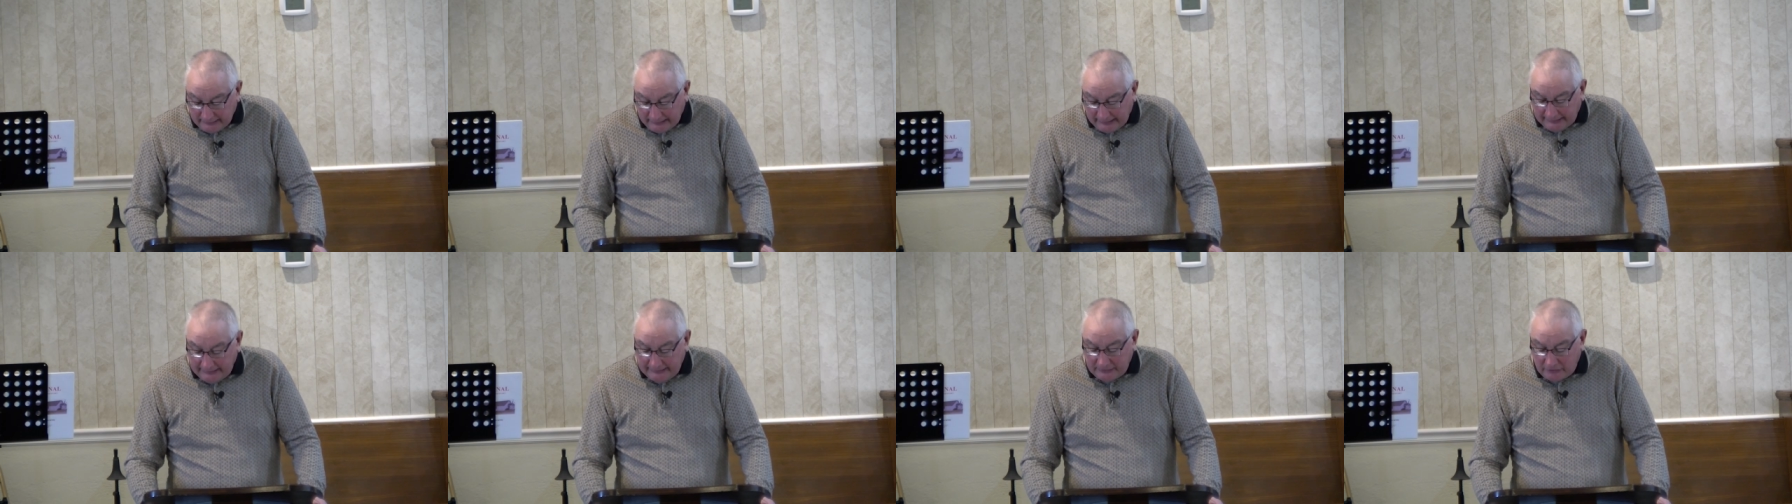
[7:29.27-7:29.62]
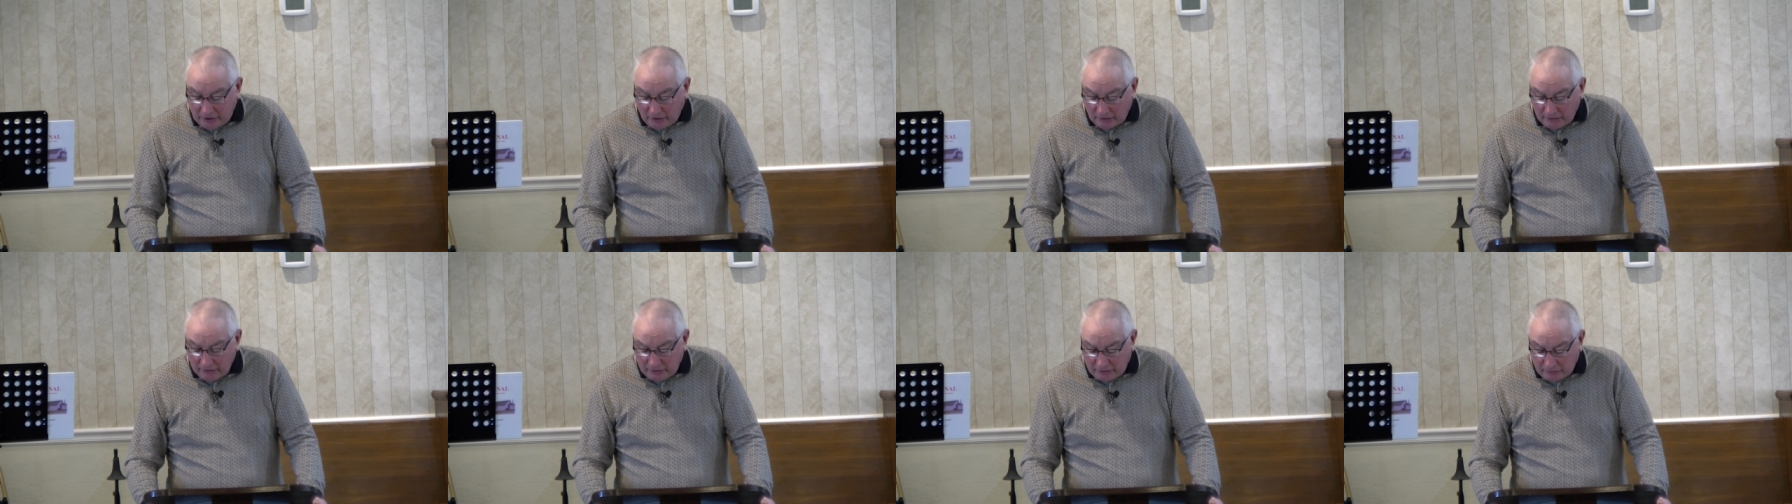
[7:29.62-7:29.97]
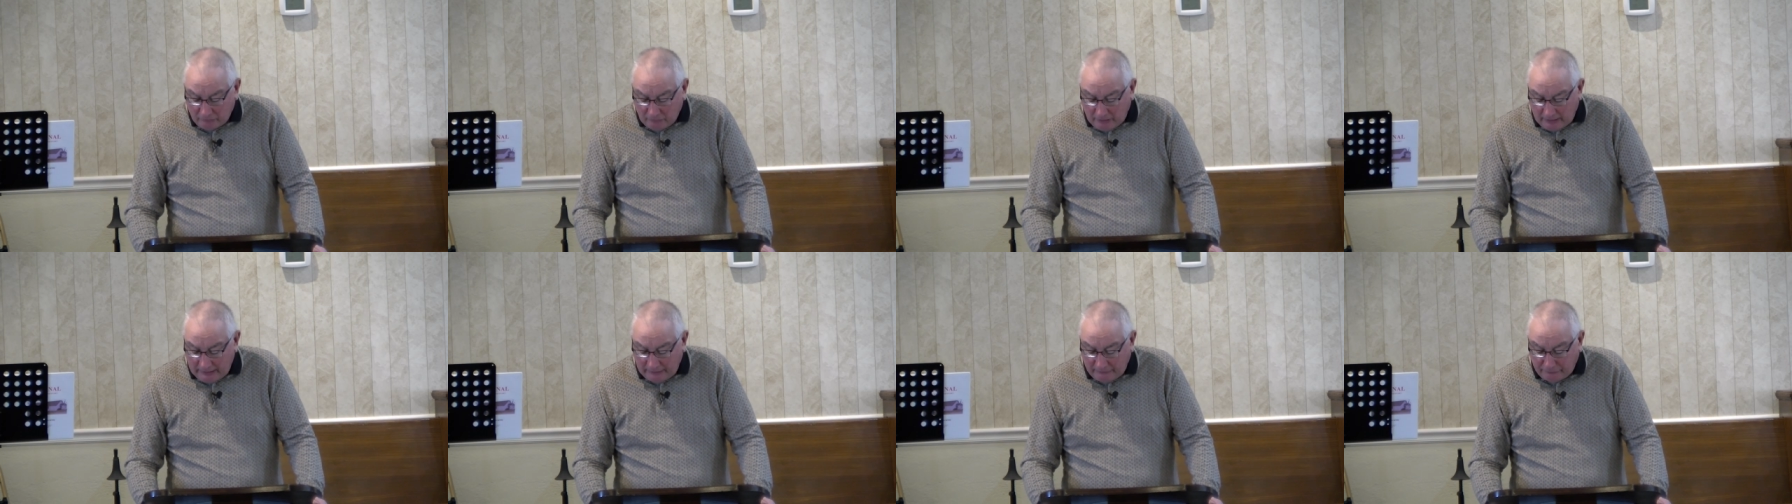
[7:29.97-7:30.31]
and he turns
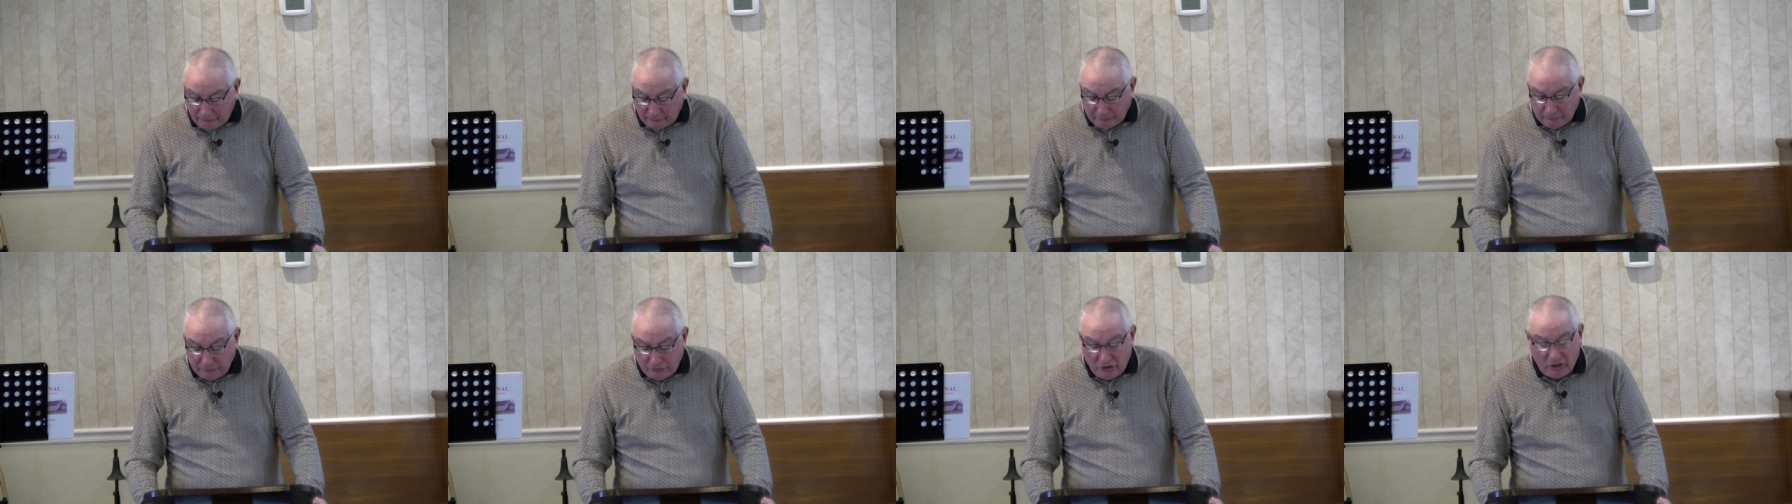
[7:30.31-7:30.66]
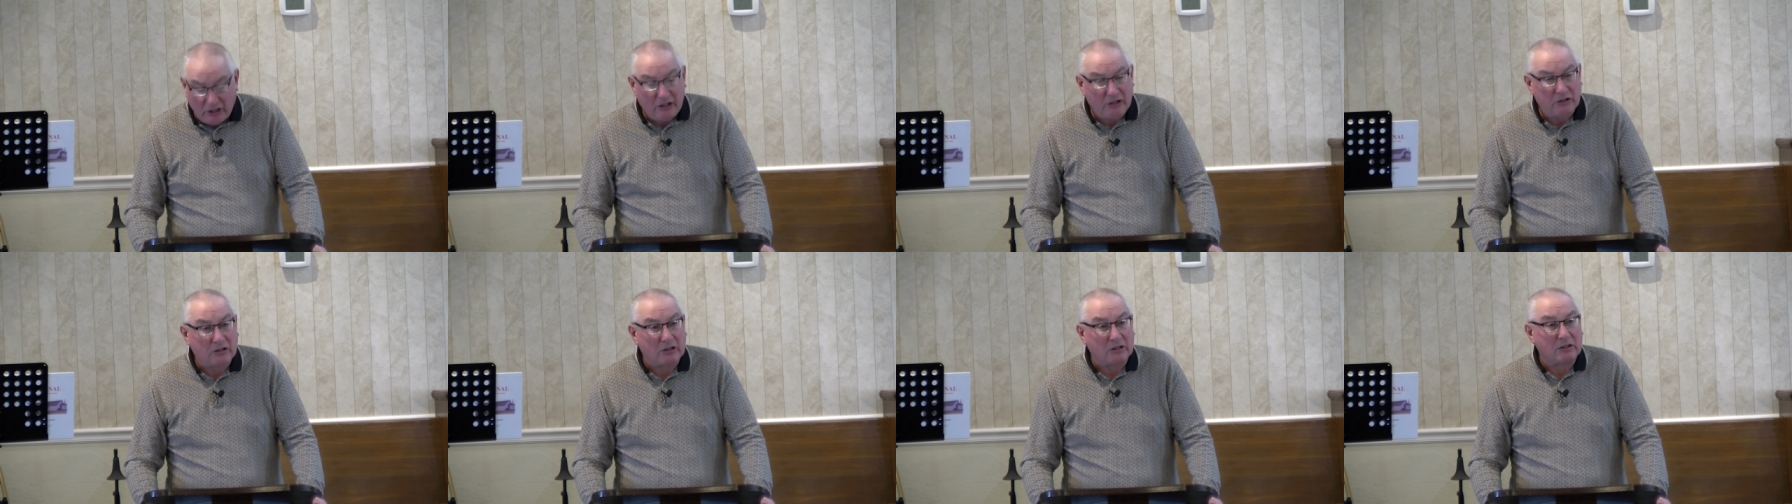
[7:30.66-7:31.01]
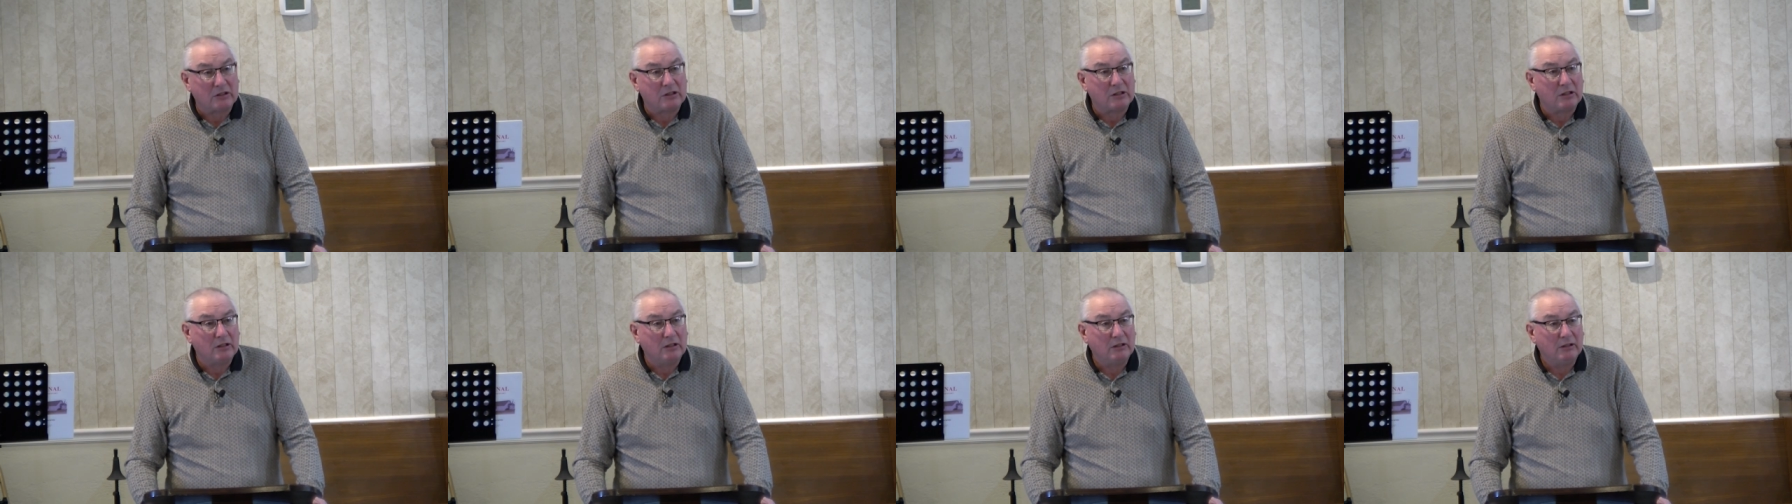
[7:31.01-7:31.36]
away from
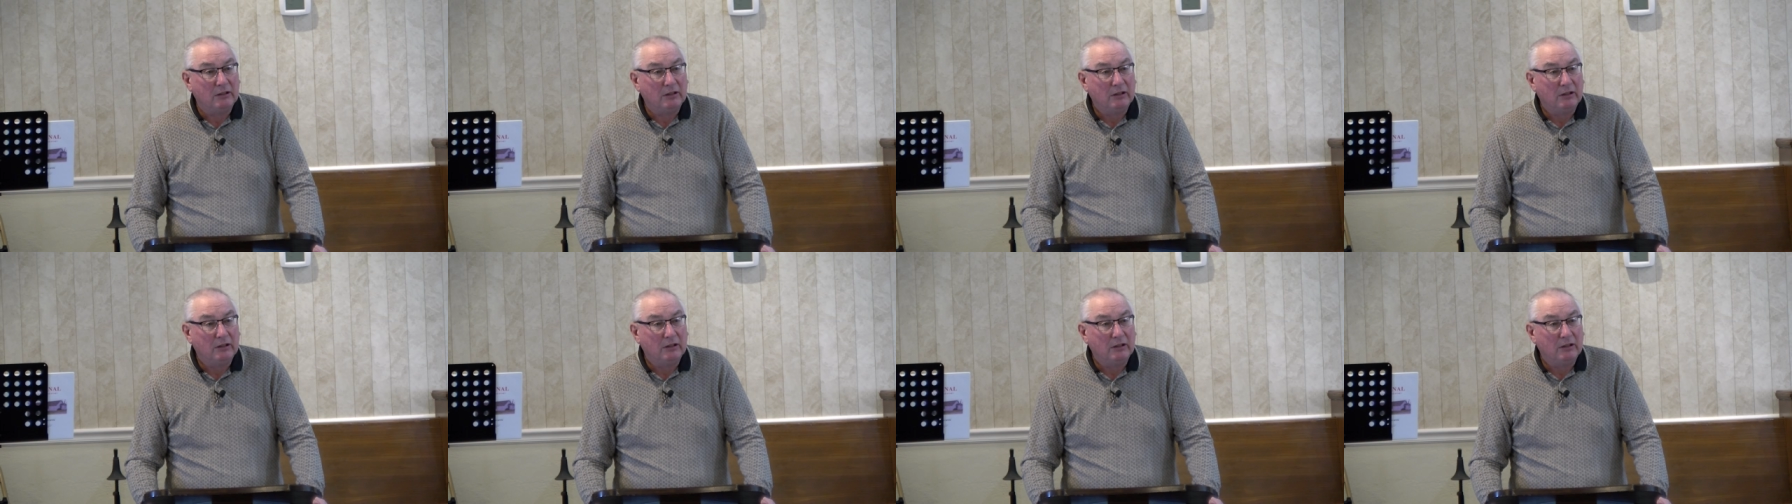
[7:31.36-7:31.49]
Jesus.